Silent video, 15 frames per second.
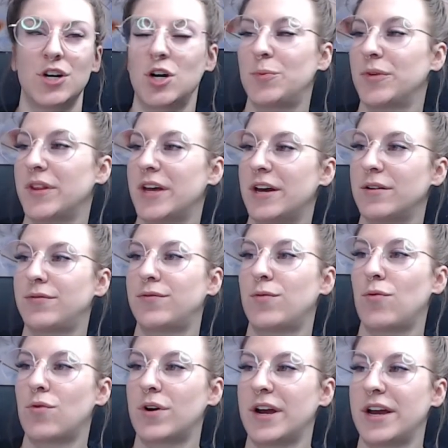top of that
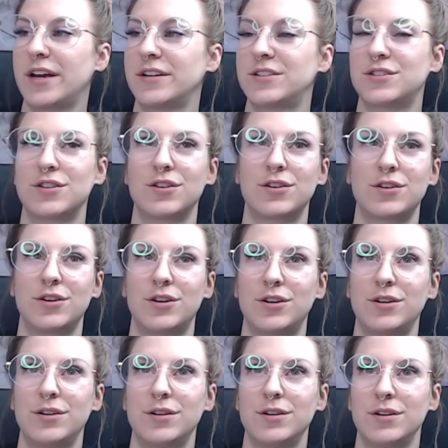forehead
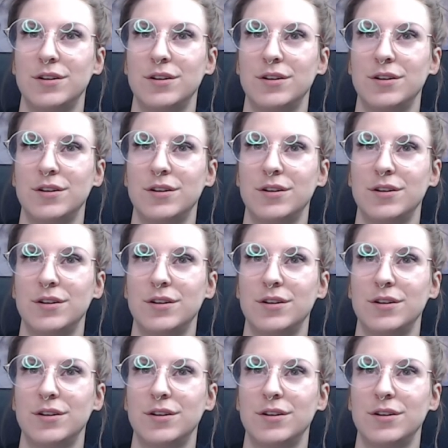circle.